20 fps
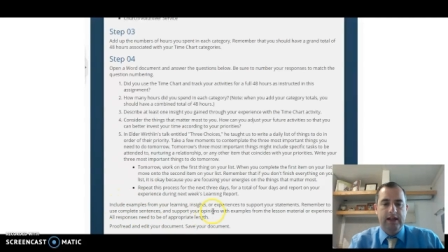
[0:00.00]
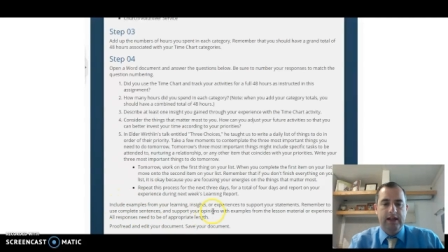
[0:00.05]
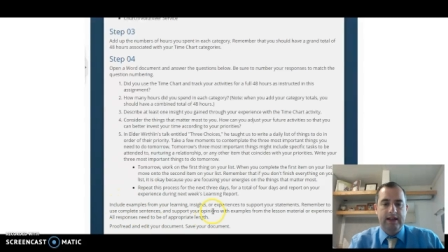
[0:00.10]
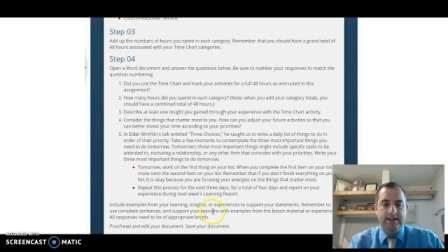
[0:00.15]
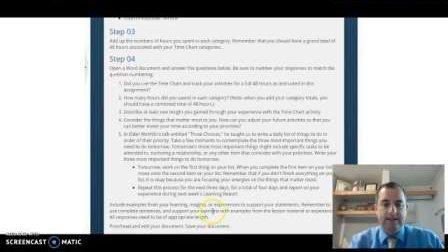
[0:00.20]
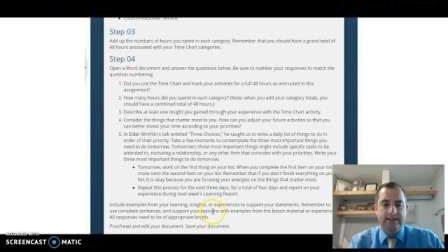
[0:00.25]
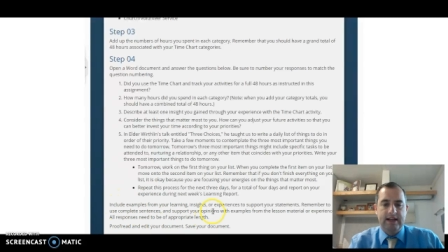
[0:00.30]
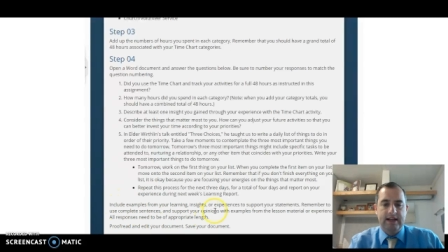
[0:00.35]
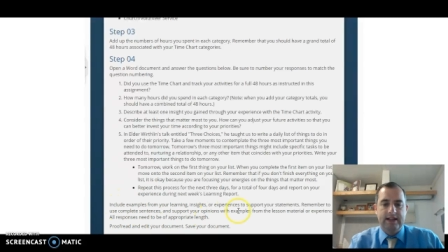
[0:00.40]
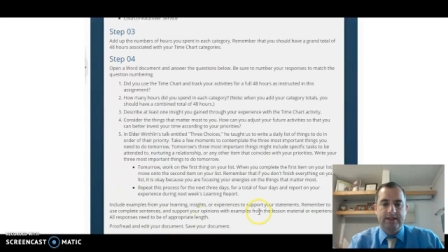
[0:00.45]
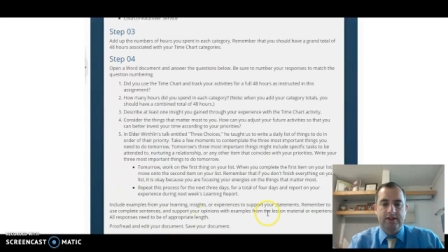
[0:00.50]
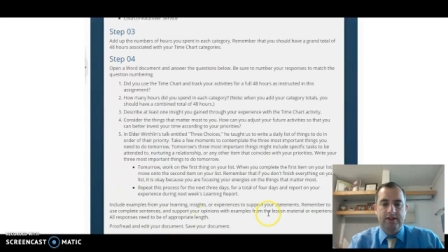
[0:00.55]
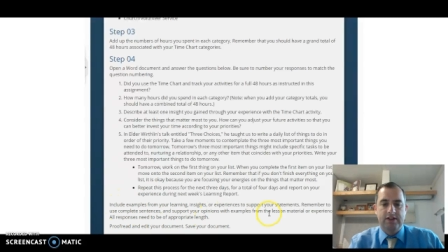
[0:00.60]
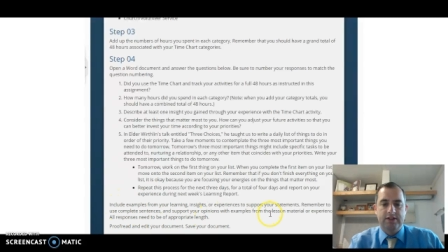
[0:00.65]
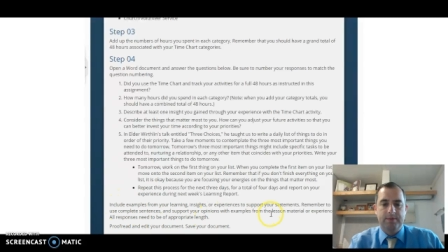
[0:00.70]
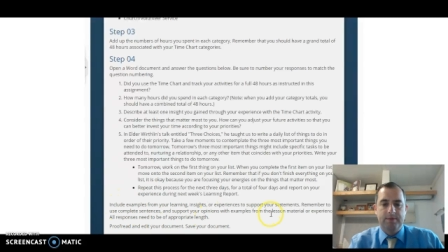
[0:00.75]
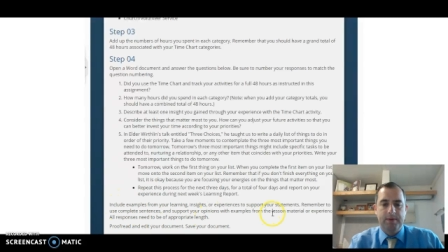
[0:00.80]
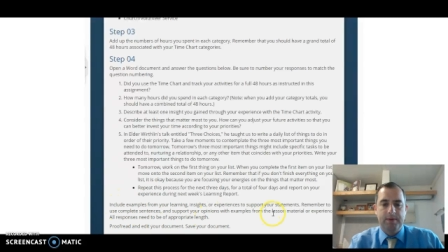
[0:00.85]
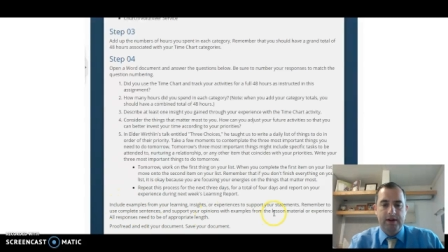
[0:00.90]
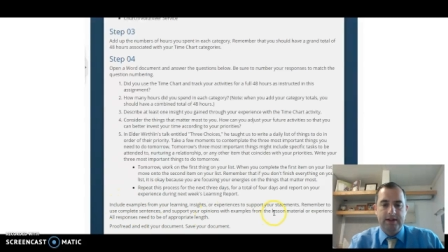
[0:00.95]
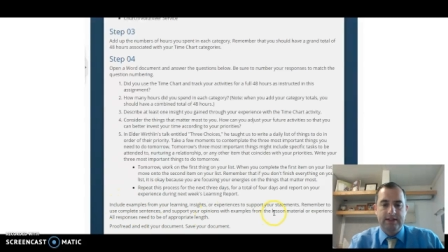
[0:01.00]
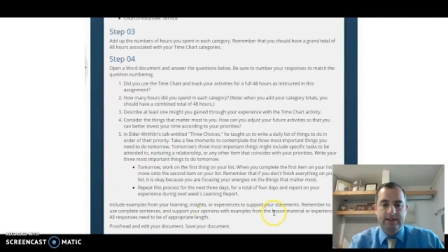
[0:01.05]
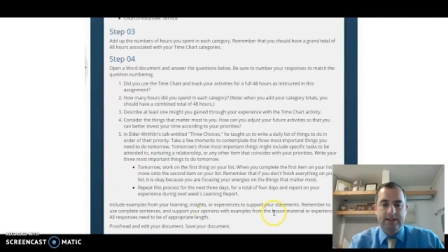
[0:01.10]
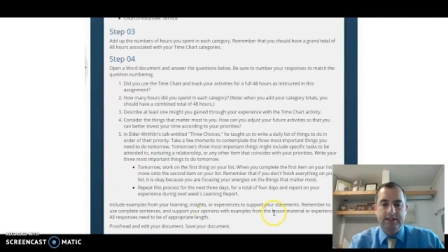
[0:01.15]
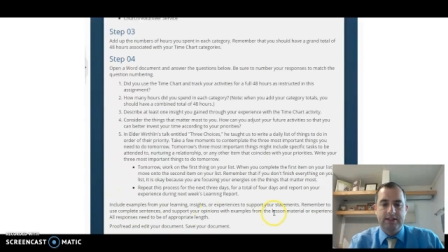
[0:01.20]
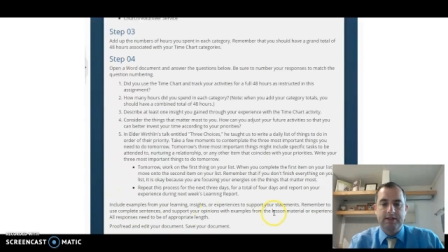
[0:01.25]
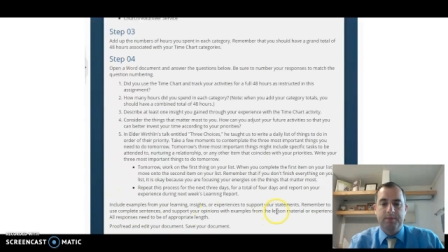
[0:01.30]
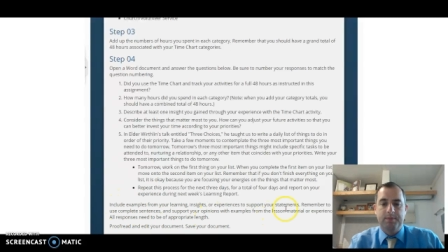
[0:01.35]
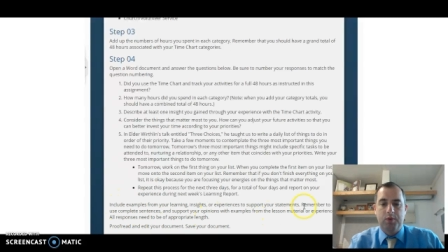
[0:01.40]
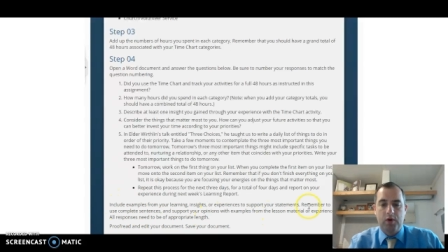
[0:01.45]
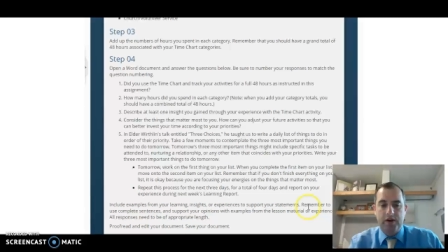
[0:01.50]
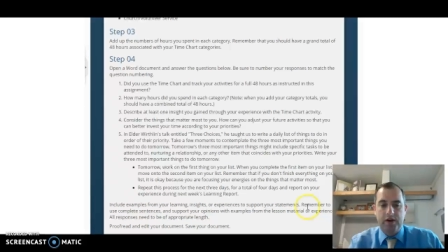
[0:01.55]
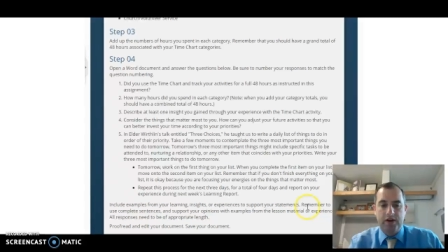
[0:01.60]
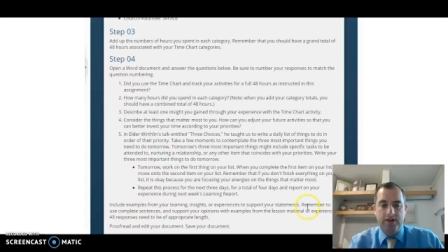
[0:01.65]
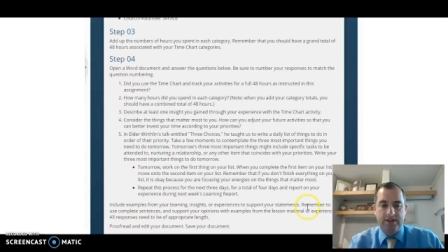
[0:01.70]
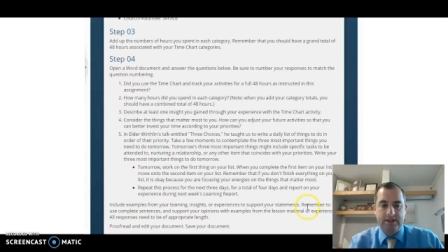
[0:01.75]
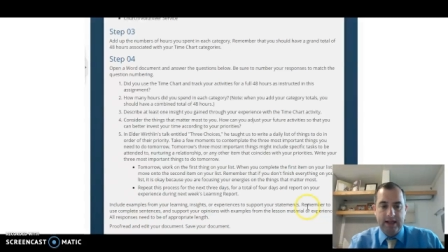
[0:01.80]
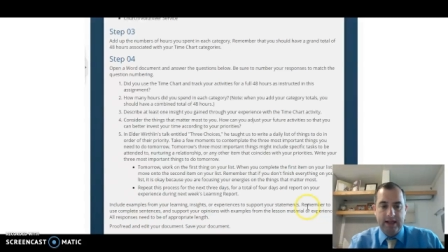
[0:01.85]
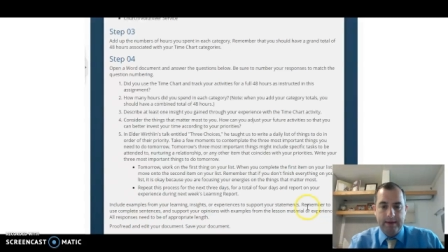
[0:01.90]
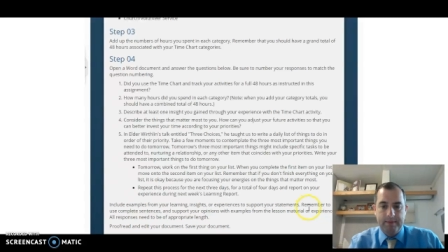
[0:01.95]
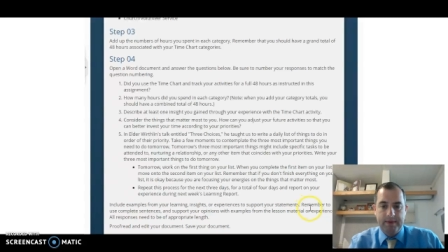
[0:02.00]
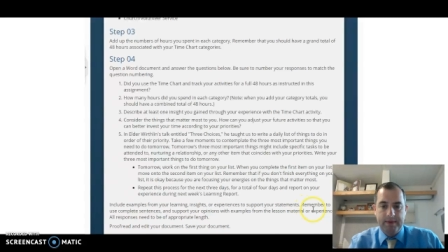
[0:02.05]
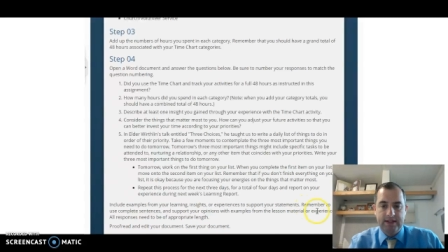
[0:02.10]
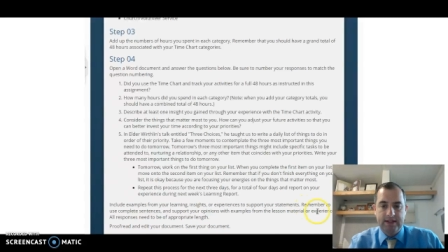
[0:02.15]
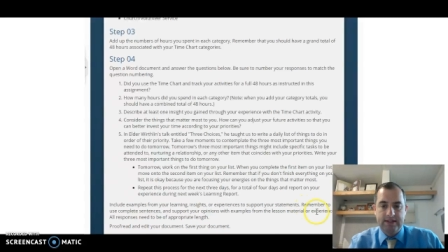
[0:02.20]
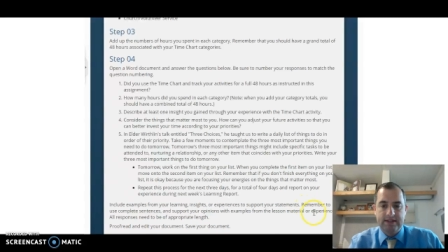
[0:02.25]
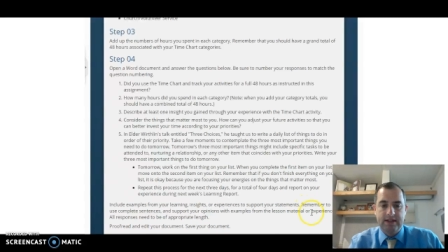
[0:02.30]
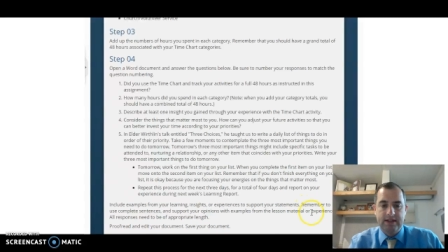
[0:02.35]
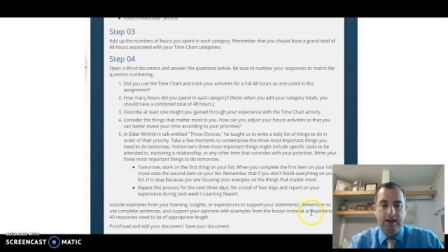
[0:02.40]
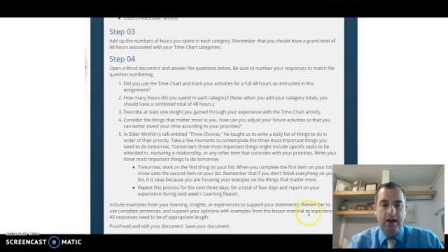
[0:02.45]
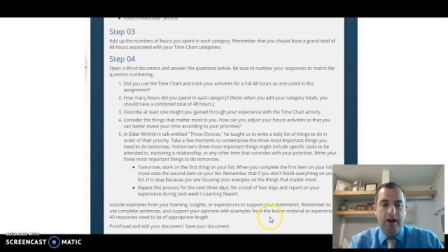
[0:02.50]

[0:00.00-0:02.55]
insights, or experiences, support your statements.